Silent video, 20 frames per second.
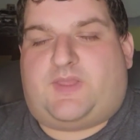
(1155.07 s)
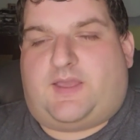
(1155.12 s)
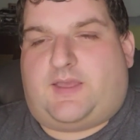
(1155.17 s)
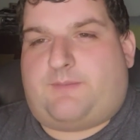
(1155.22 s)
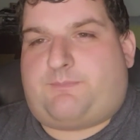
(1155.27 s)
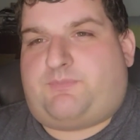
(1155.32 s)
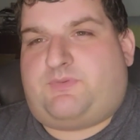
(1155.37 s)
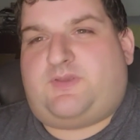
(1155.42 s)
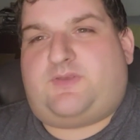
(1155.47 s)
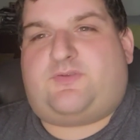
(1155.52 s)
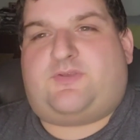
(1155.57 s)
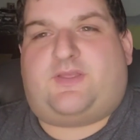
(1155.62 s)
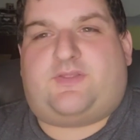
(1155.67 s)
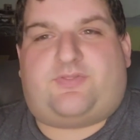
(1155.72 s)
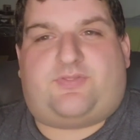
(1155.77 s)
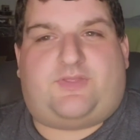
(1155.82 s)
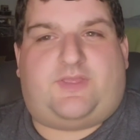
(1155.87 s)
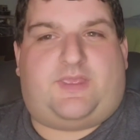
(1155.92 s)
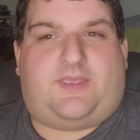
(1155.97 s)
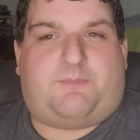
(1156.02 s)
uh, please hit
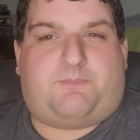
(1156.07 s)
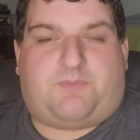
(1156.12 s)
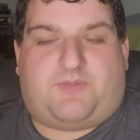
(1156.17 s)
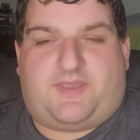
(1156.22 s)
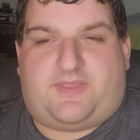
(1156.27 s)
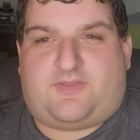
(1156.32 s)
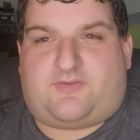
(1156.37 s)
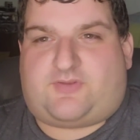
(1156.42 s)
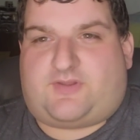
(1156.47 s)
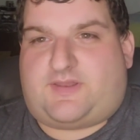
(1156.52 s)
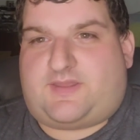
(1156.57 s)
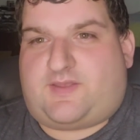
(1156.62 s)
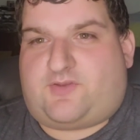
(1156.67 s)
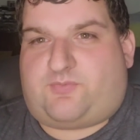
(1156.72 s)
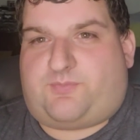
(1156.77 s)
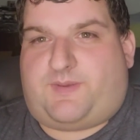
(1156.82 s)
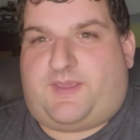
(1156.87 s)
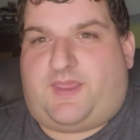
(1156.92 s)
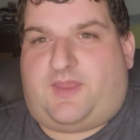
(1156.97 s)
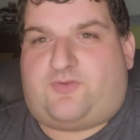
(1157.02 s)
the playlist on the
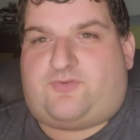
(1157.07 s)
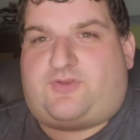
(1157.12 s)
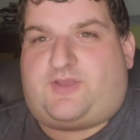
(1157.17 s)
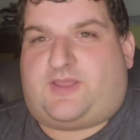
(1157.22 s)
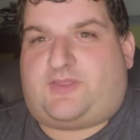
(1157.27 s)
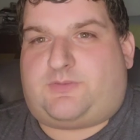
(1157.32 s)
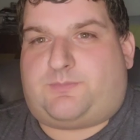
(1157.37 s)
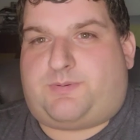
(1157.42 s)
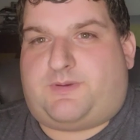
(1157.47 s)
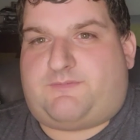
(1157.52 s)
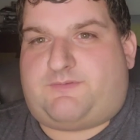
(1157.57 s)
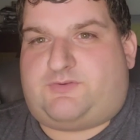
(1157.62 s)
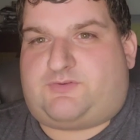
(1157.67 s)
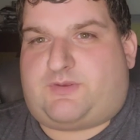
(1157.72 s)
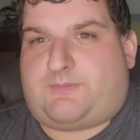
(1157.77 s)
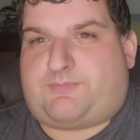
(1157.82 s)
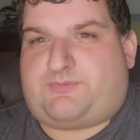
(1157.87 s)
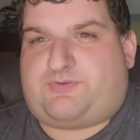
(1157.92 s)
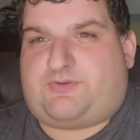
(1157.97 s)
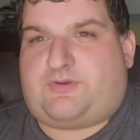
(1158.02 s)
next page, check out the previous
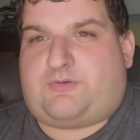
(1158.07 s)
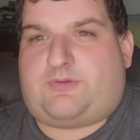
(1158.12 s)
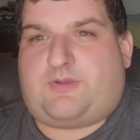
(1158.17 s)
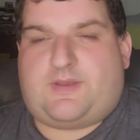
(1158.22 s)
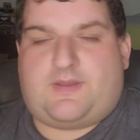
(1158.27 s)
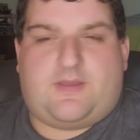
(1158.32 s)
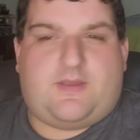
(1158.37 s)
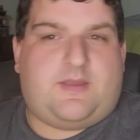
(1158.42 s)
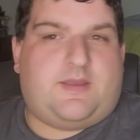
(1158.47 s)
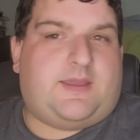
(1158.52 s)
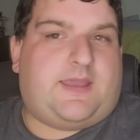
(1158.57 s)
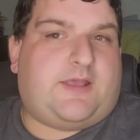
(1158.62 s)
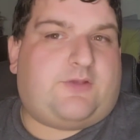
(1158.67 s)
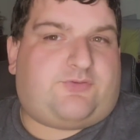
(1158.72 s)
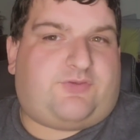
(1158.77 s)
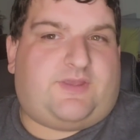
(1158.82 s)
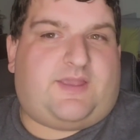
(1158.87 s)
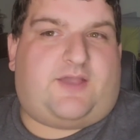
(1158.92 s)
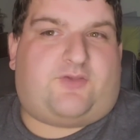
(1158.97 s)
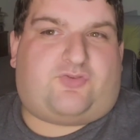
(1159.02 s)
episode, and I'll
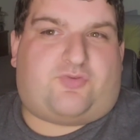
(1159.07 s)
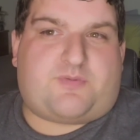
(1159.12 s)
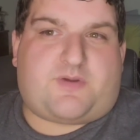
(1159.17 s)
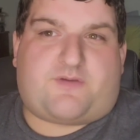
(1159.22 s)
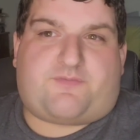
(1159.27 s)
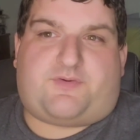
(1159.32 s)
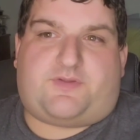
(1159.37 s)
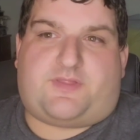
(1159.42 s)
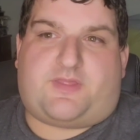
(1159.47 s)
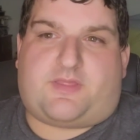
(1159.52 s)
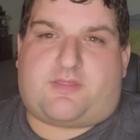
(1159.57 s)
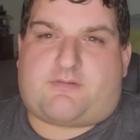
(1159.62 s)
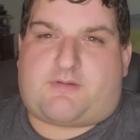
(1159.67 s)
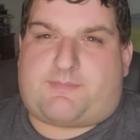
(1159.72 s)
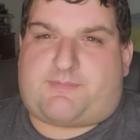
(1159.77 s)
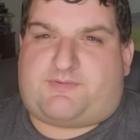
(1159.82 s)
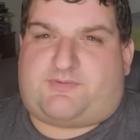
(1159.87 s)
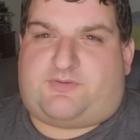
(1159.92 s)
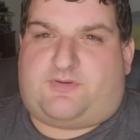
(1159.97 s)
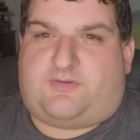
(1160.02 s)
see you guys tomorrow for another
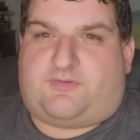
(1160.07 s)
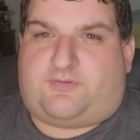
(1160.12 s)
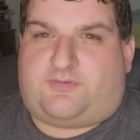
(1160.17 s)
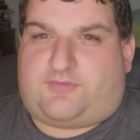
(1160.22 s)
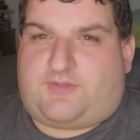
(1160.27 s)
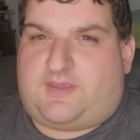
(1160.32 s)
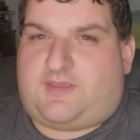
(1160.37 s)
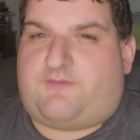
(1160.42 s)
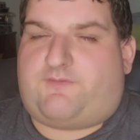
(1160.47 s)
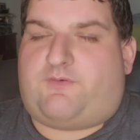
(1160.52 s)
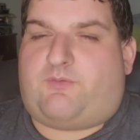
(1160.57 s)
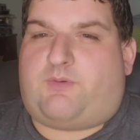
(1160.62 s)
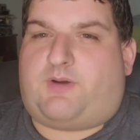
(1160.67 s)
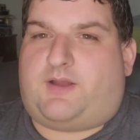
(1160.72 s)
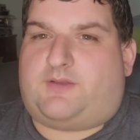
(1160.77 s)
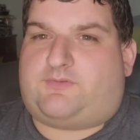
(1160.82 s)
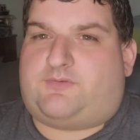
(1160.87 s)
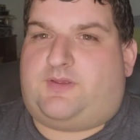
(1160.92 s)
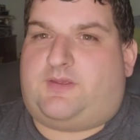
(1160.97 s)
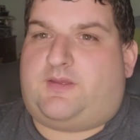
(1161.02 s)
episode. So thank you for
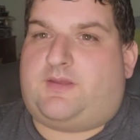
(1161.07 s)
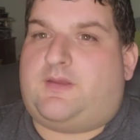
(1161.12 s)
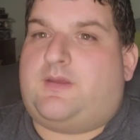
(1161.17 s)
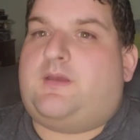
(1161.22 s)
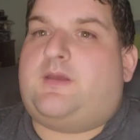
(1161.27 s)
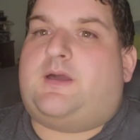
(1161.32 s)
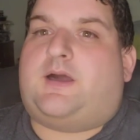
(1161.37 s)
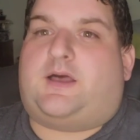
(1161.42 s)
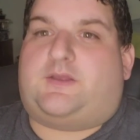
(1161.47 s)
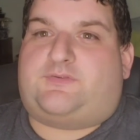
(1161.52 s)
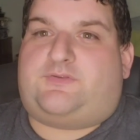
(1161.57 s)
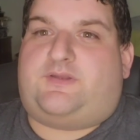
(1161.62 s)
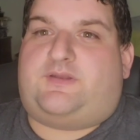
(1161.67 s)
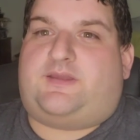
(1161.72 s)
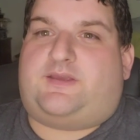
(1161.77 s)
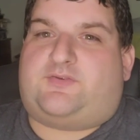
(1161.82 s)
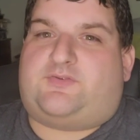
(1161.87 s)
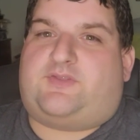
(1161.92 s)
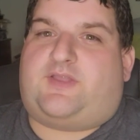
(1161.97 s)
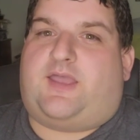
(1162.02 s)
watching. I'll see you
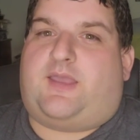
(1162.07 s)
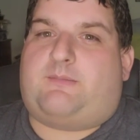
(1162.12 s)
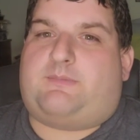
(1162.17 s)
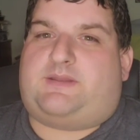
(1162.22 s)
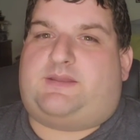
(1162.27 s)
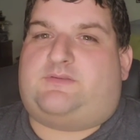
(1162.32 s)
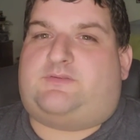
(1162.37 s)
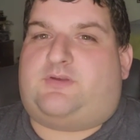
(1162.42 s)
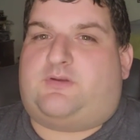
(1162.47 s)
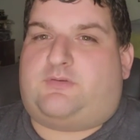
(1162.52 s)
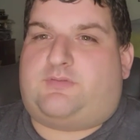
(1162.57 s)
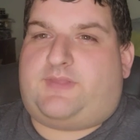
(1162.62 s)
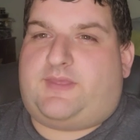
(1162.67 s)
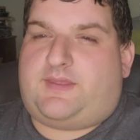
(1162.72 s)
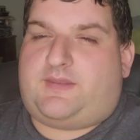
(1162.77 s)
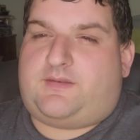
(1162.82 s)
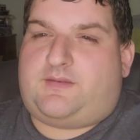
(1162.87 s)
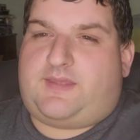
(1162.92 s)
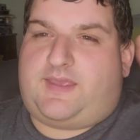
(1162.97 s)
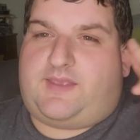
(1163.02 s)
next time, and until
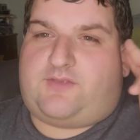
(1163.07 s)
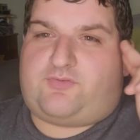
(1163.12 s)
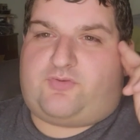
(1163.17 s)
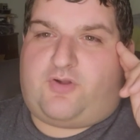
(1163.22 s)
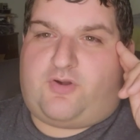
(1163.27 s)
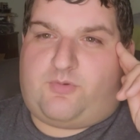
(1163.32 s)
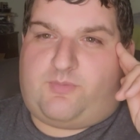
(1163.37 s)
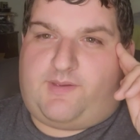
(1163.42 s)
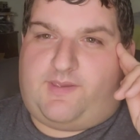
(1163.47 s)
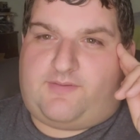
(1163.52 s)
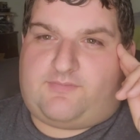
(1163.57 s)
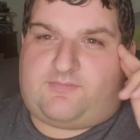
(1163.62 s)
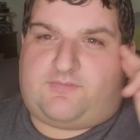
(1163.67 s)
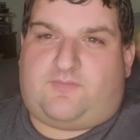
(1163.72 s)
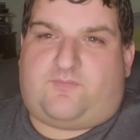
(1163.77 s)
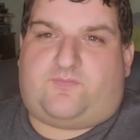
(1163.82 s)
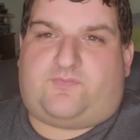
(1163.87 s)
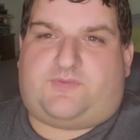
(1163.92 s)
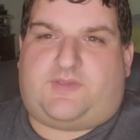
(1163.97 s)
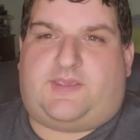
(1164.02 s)
then, as always,
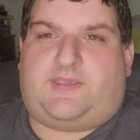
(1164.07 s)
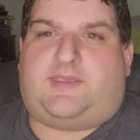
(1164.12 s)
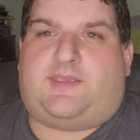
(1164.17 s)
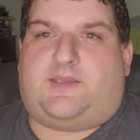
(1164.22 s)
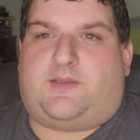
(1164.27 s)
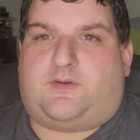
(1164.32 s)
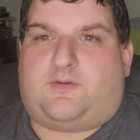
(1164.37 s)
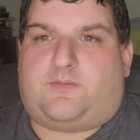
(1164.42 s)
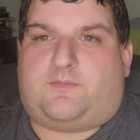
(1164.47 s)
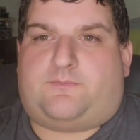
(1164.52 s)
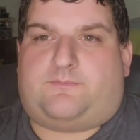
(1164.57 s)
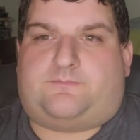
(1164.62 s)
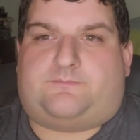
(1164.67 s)
take care.